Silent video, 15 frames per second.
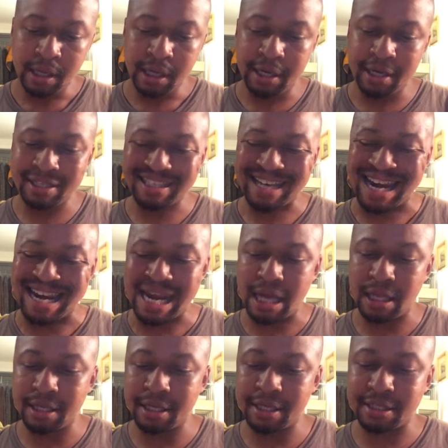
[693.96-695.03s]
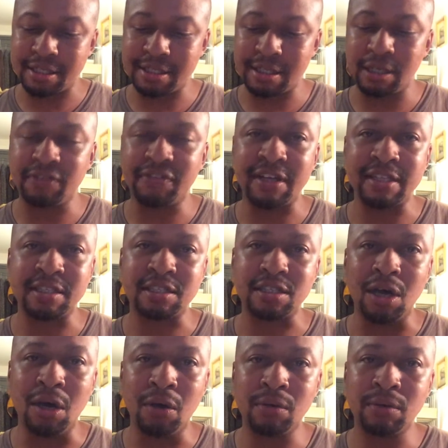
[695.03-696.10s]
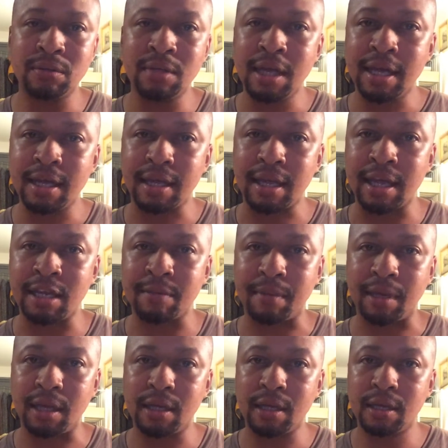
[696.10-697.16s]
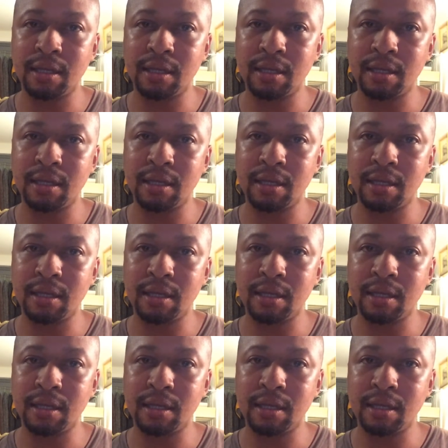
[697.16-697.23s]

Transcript: It is nailing itself as its own enemy.